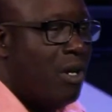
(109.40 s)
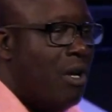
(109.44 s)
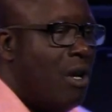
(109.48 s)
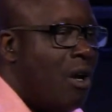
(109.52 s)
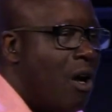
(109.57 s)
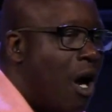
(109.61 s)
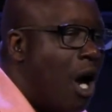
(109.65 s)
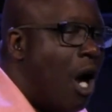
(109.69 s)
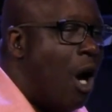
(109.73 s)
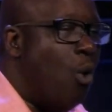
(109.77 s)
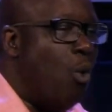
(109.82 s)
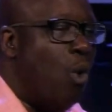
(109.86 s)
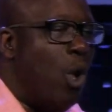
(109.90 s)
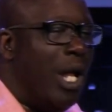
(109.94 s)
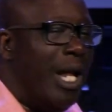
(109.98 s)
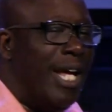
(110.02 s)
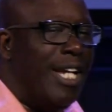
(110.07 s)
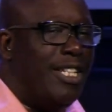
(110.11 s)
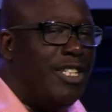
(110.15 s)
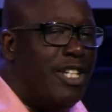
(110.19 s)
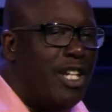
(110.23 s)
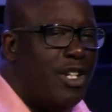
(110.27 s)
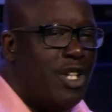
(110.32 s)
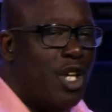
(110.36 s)
are willing
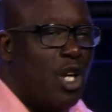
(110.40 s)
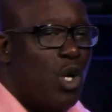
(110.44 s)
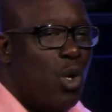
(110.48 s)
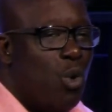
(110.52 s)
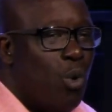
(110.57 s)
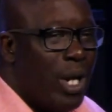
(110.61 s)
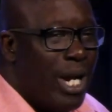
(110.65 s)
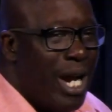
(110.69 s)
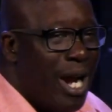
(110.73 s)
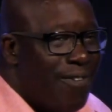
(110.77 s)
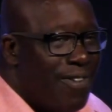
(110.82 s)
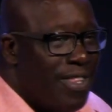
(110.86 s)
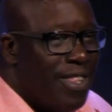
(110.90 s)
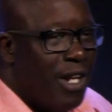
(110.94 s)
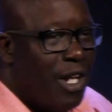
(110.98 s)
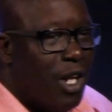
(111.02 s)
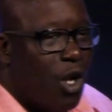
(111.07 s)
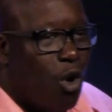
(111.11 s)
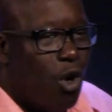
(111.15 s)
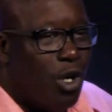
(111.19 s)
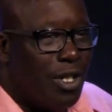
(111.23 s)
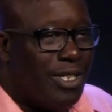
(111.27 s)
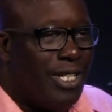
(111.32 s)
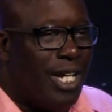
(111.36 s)
to do whatever the
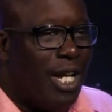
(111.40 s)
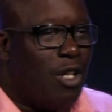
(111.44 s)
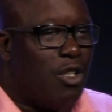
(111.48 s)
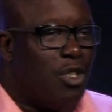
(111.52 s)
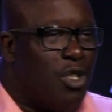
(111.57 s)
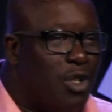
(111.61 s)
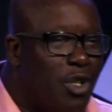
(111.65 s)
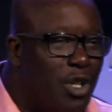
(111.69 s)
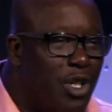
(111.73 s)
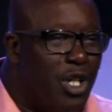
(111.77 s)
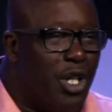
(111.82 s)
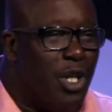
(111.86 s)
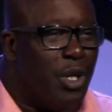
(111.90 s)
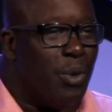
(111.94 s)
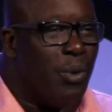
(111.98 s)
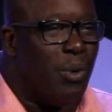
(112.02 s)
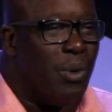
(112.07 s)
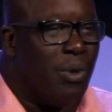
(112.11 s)
Lord tells you to do?